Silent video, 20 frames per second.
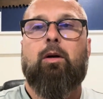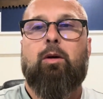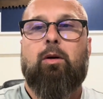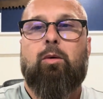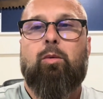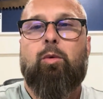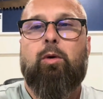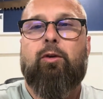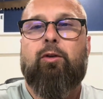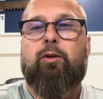
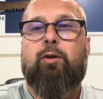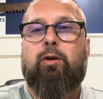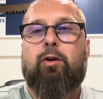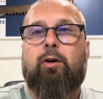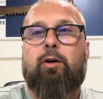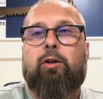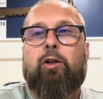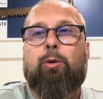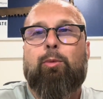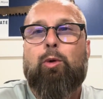What's good,
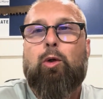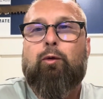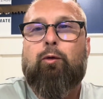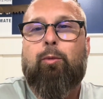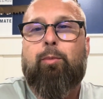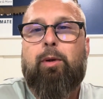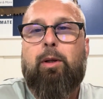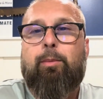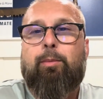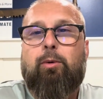all you beautiful
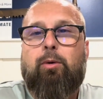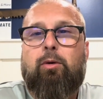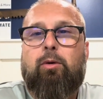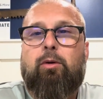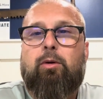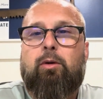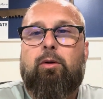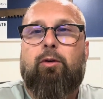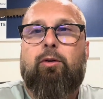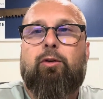people?
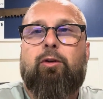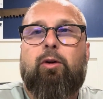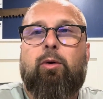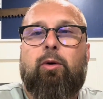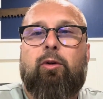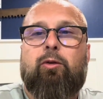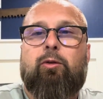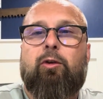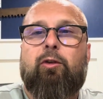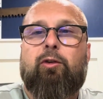So
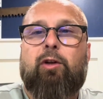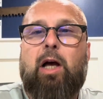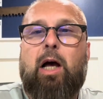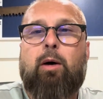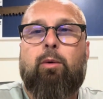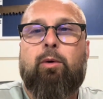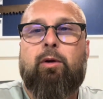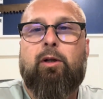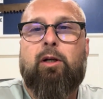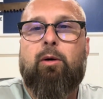it's Chris
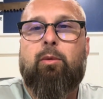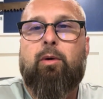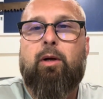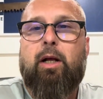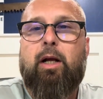Godwin coming